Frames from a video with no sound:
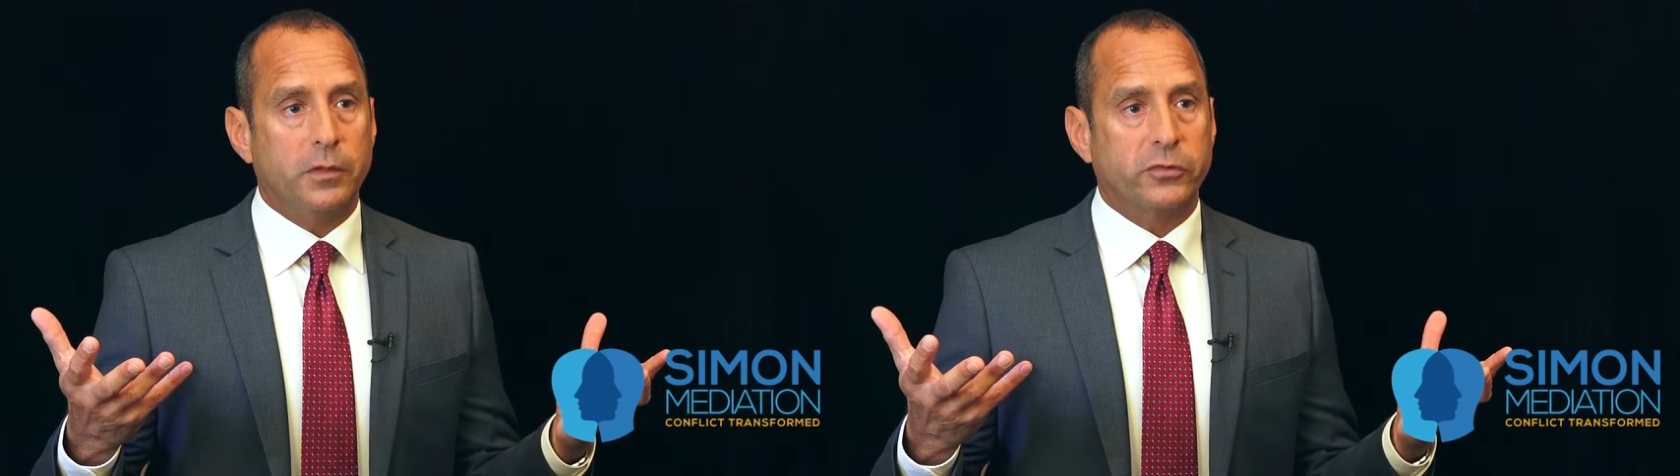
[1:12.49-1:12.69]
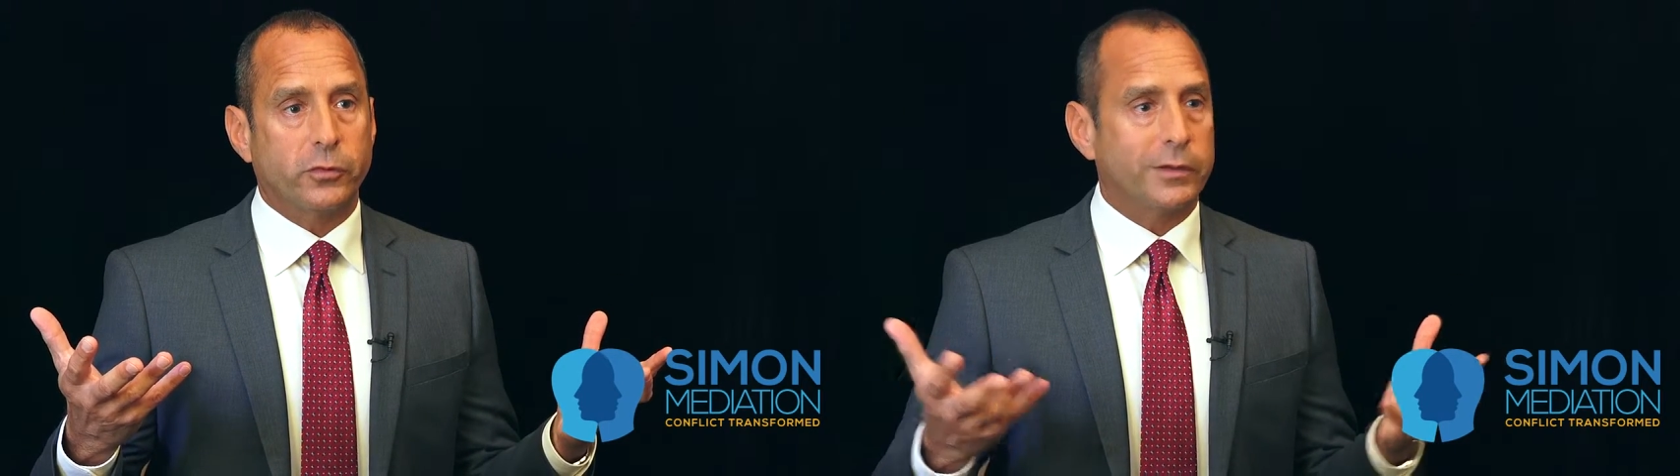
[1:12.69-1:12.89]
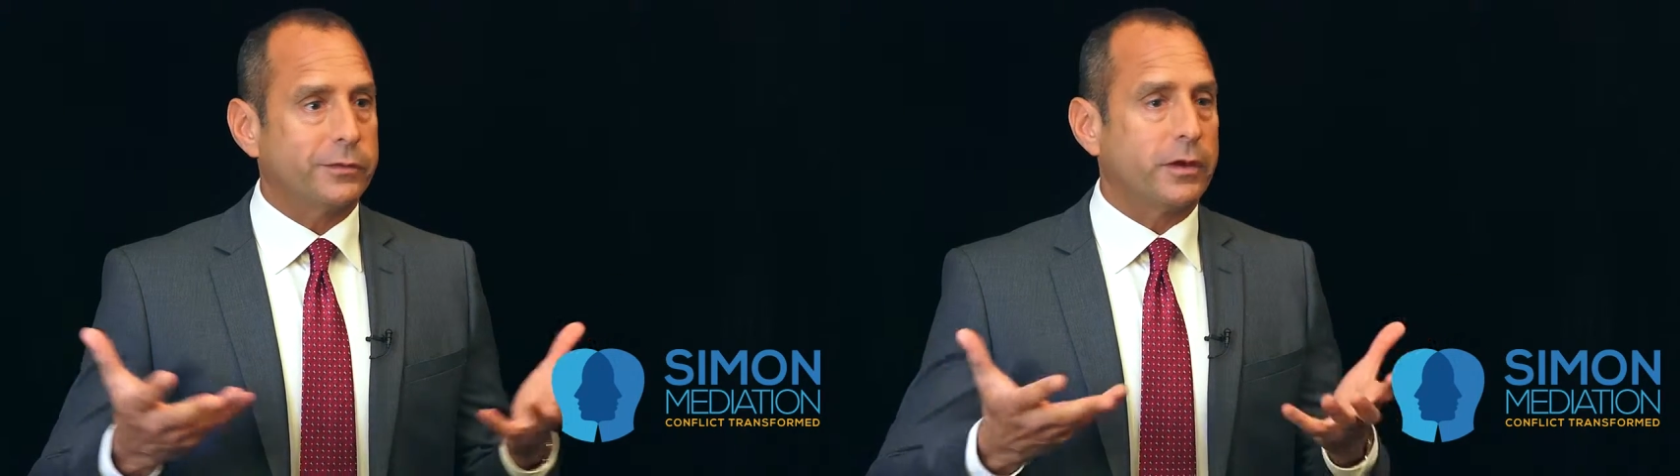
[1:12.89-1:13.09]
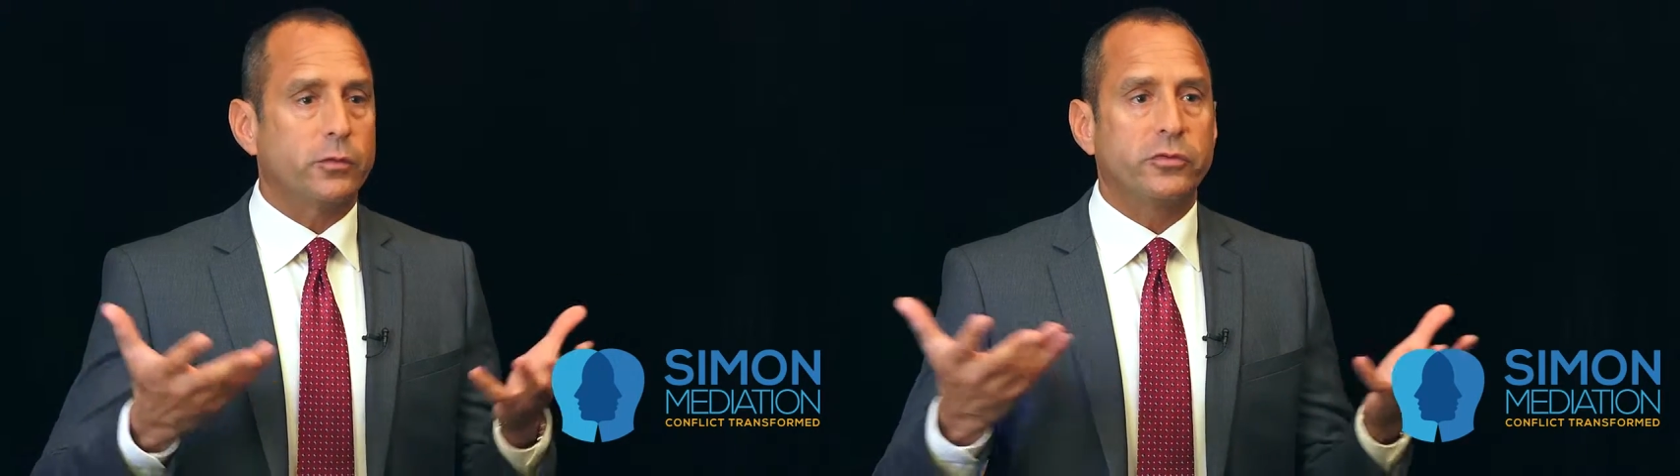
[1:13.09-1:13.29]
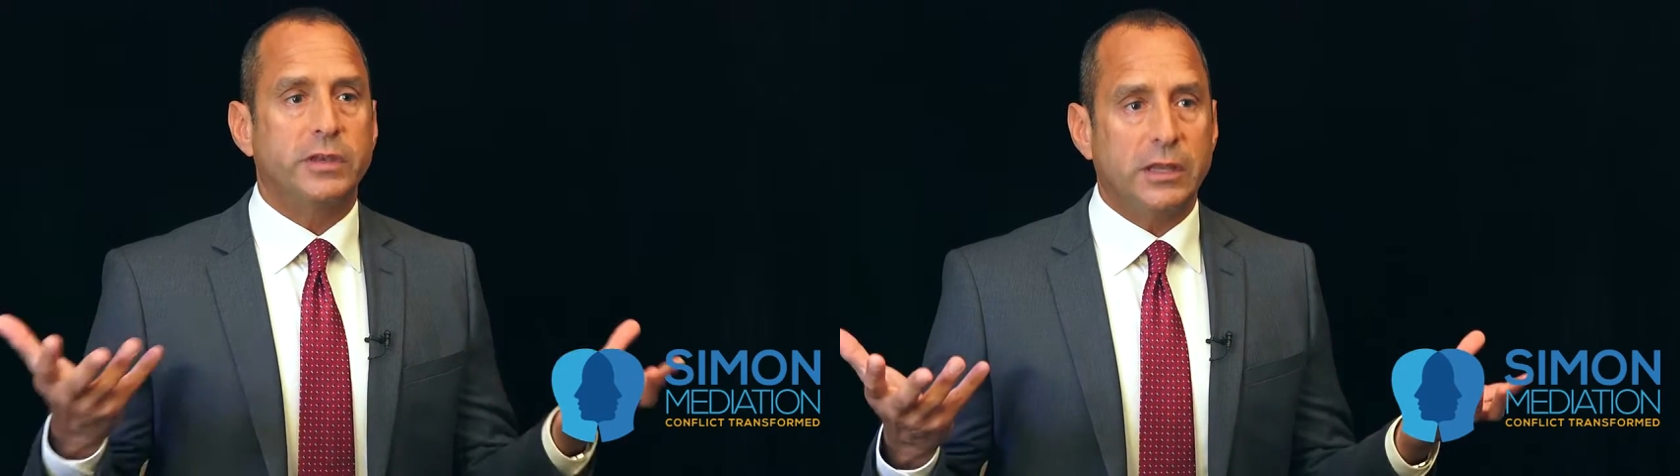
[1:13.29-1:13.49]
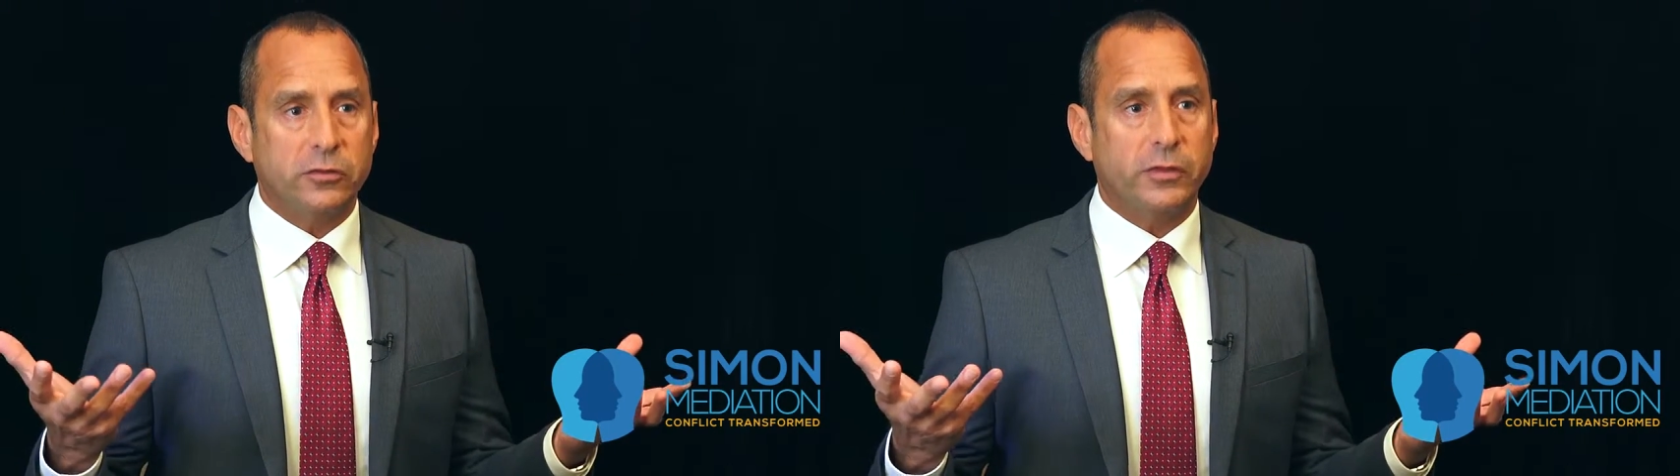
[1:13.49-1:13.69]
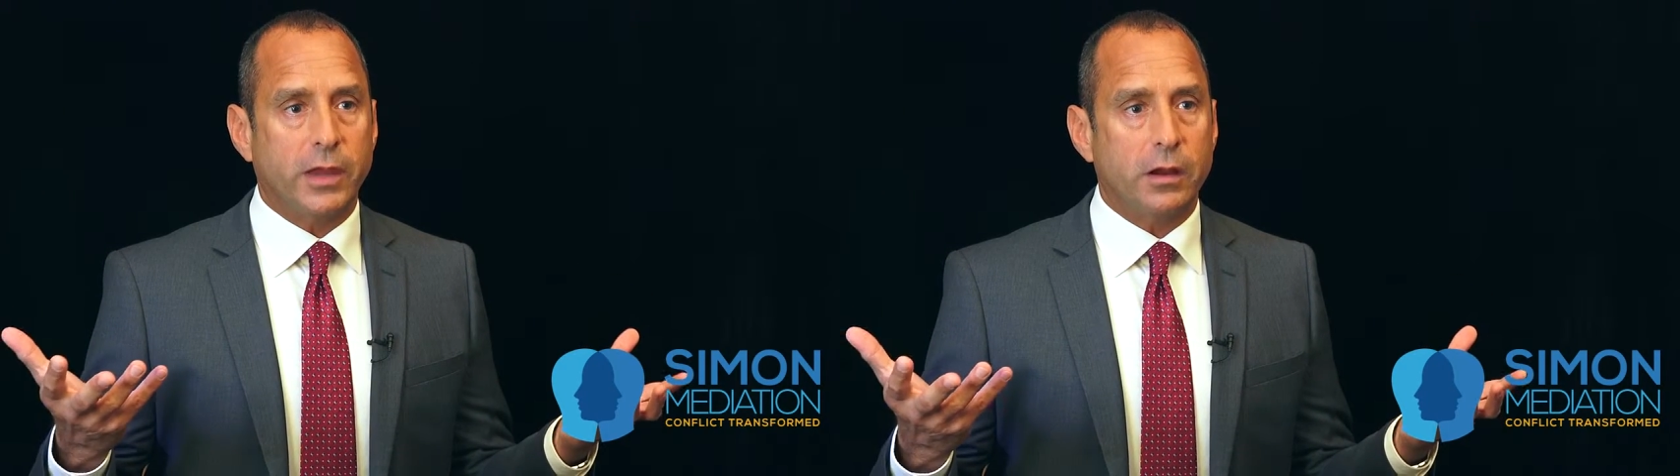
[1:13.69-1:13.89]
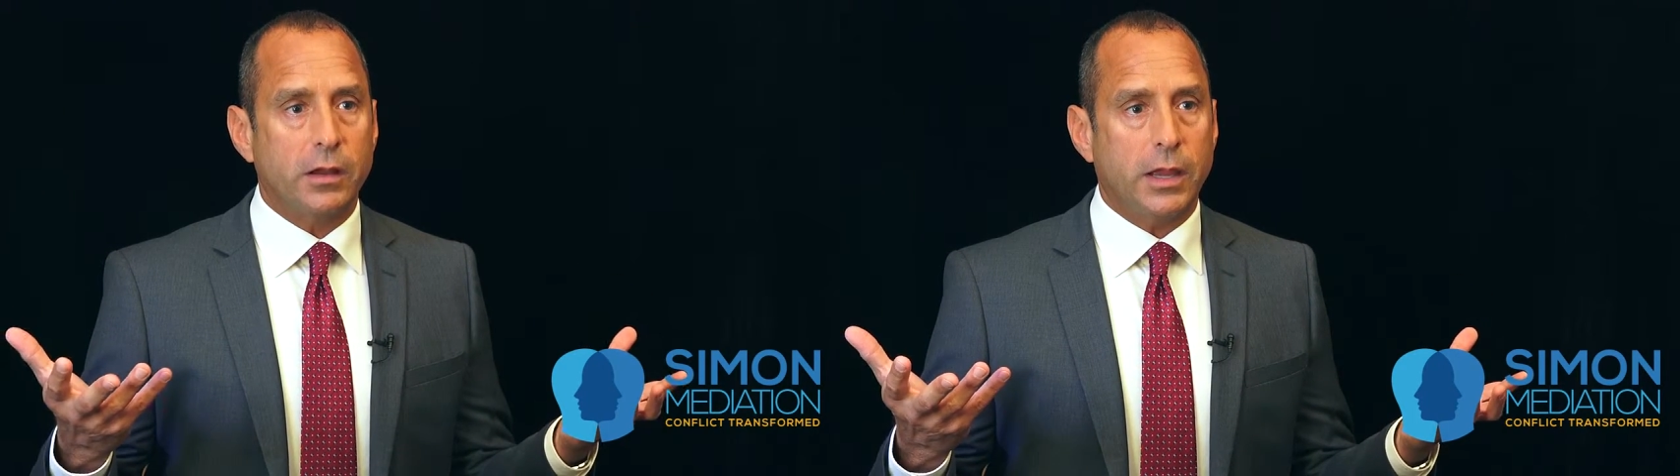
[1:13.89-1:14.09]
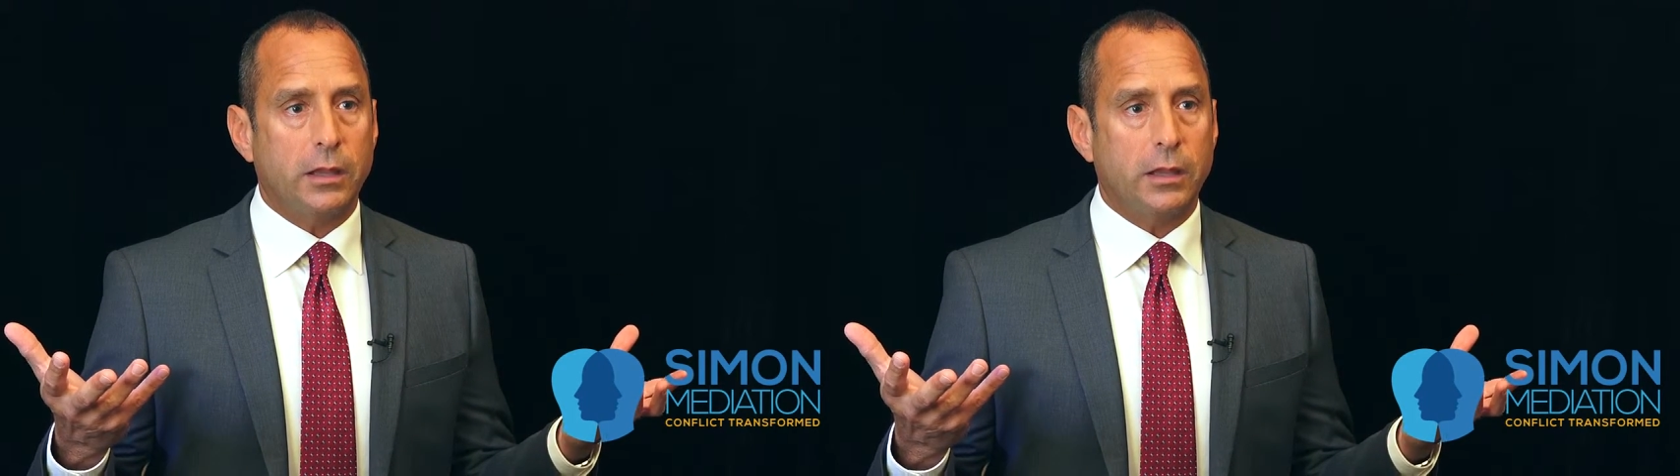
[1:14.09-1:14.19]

So I saw there was a niche there